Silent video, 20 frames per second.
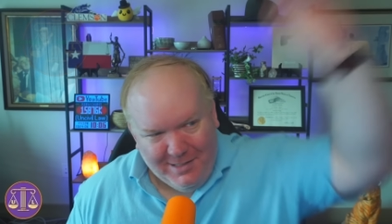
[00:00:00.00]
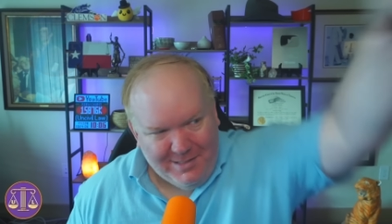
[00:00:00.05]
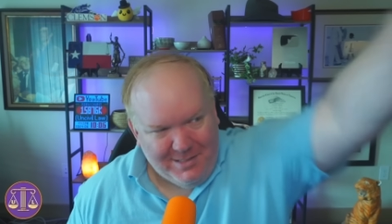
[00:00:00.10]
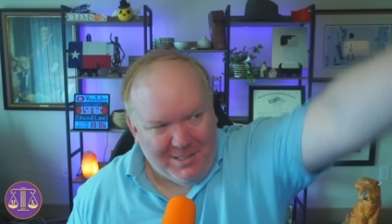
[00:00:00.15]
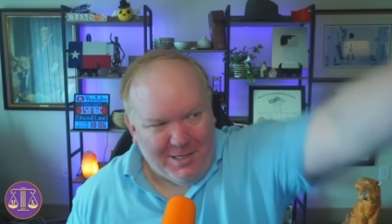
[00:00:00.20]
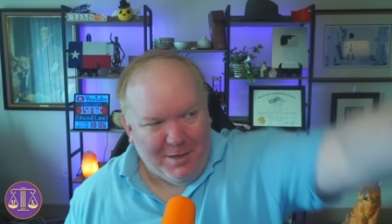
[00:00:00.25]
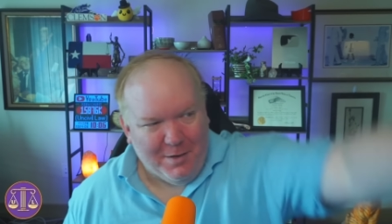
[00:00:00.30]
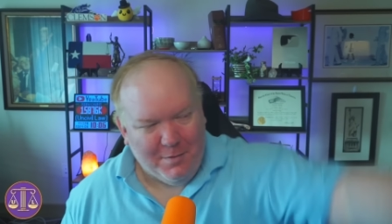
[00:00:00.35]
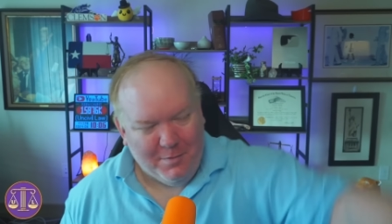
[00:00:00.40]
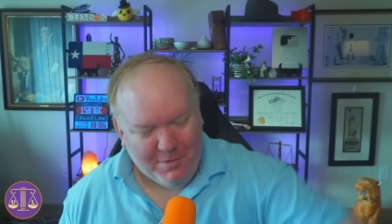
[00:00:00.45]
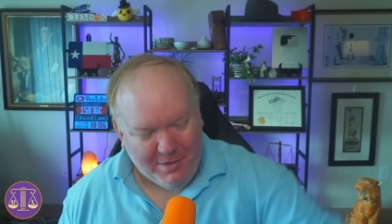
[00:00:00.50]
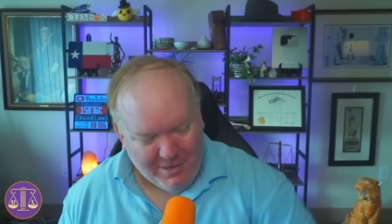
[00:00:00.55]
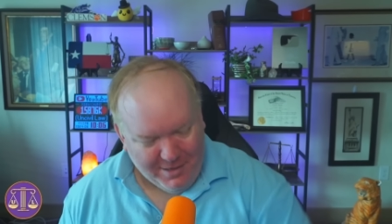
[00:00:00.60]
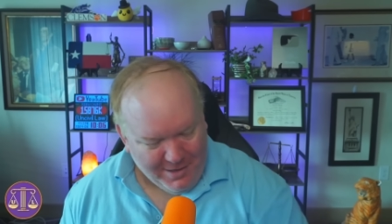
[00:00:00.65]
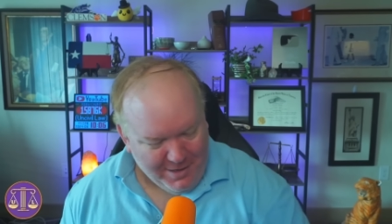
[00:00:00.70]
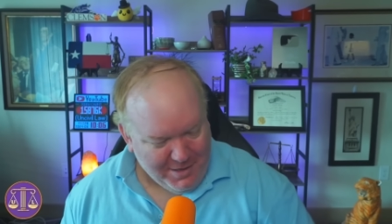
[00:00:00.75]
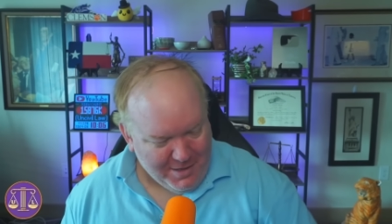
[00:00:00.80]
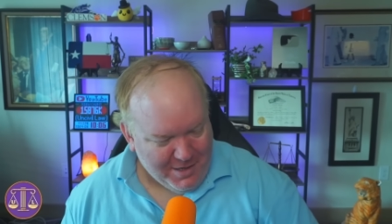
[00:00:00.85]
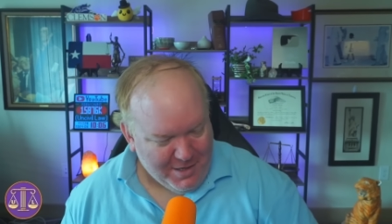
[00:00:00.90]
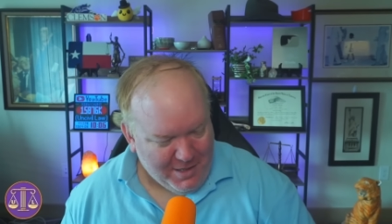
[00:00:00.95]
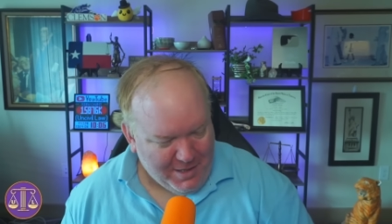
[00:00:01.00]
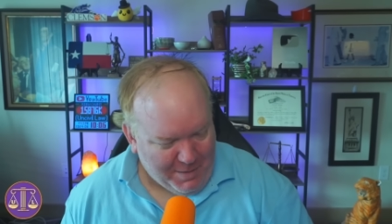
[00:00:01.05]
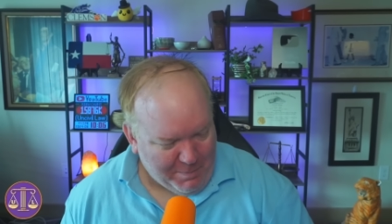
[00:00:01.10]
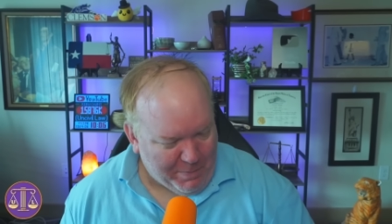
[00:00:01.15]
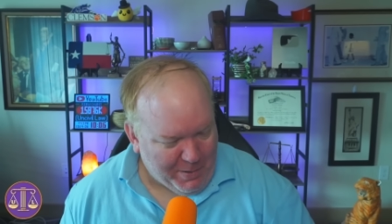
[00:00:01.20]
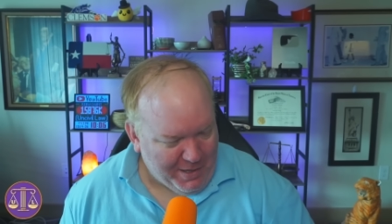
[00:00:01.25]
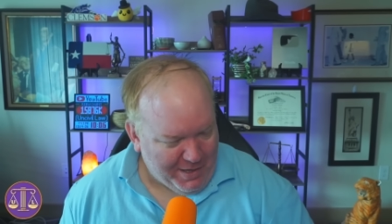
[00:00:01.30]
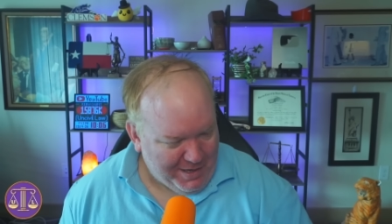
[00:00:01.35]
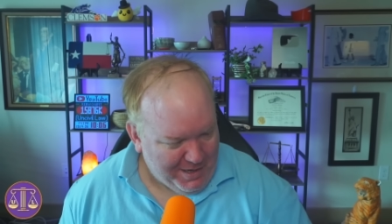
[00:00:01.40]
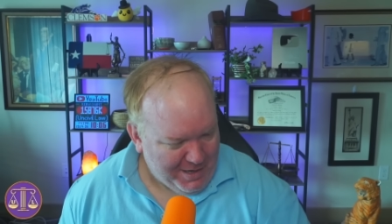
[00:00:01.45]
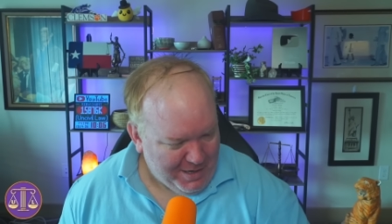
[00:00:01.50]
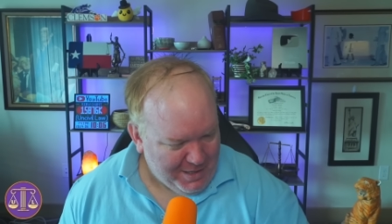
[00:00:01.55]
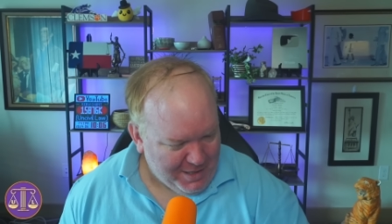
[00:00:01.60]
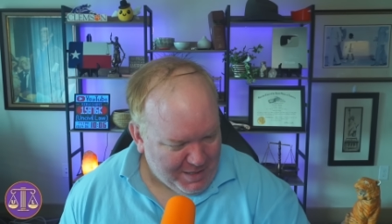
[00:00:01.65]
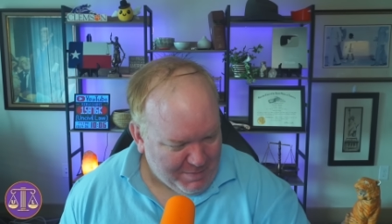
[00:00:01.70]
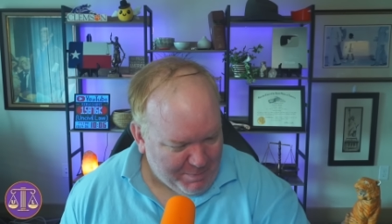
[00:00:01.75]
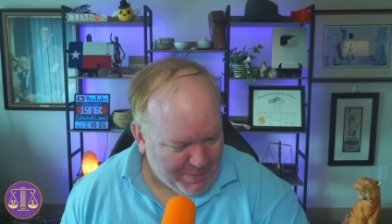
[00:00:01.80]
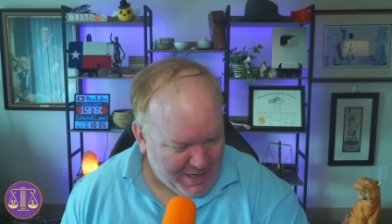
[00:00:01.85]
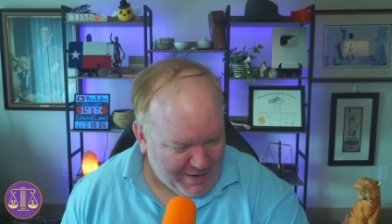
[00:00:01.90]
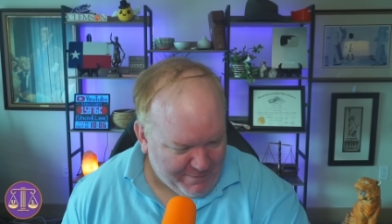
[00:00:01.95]
So the
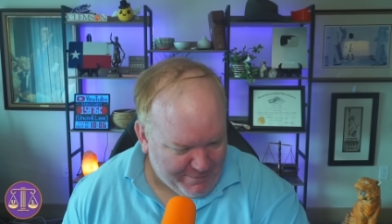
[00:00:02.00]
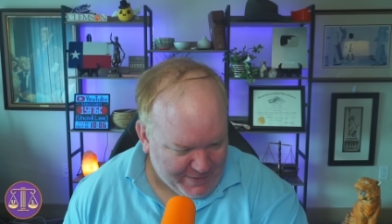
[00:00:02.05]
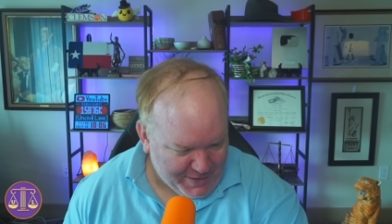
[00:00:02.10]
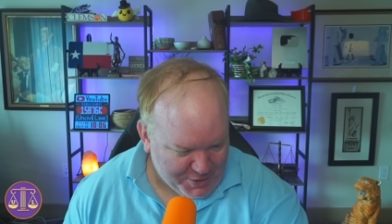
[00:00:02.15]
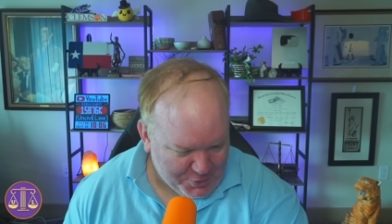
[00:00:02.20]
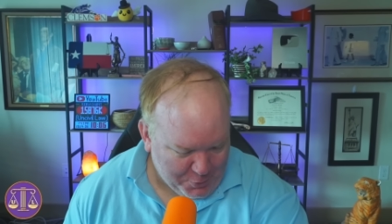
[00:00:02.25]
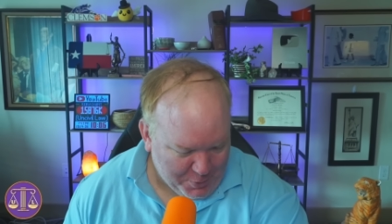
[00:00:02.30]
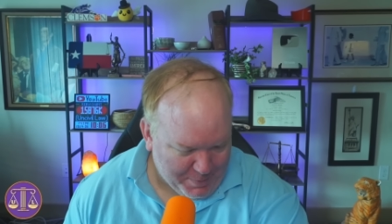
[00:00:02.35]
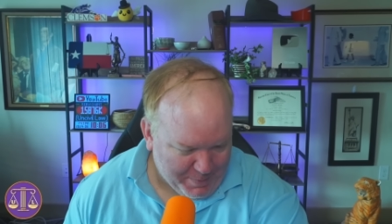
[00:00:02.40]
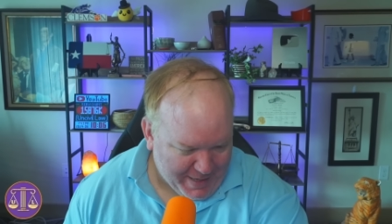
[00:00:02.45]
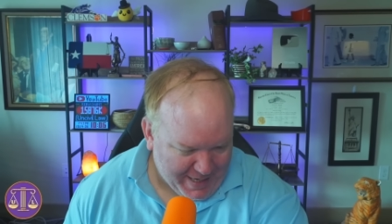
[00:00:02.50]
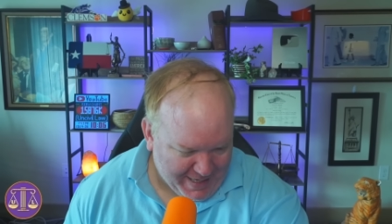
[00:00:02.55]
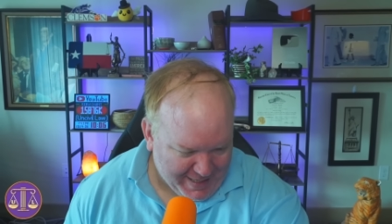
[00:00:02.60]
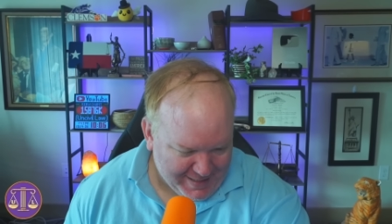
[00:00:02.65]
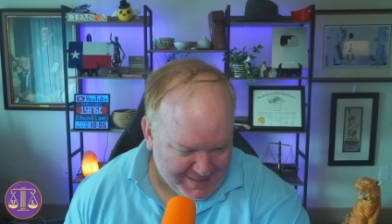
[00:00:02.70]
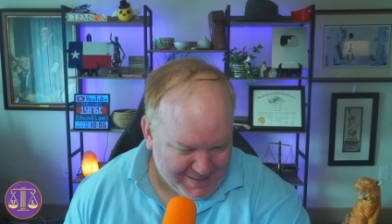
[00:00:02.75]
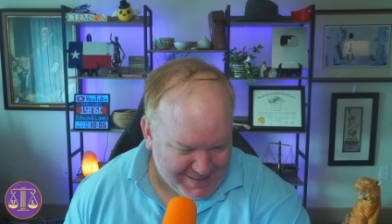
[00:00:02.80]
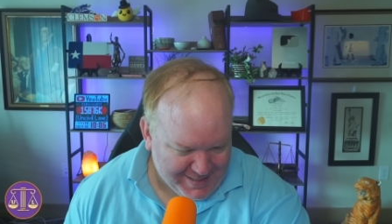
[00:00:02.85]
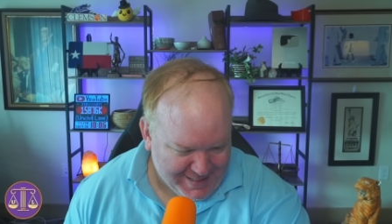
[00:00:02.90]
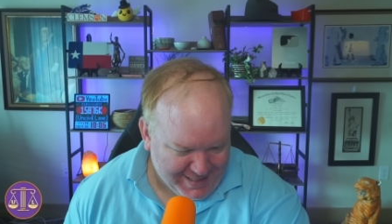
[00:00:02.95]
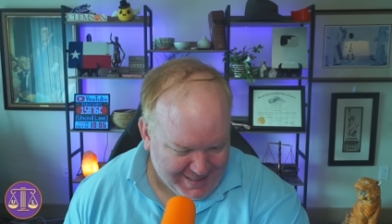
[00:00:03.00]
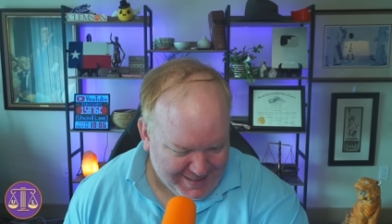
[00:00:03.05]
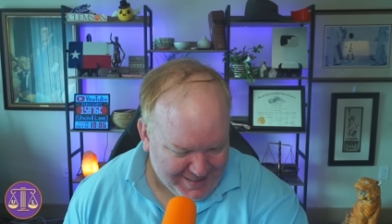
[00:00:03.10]
the Beefish remains.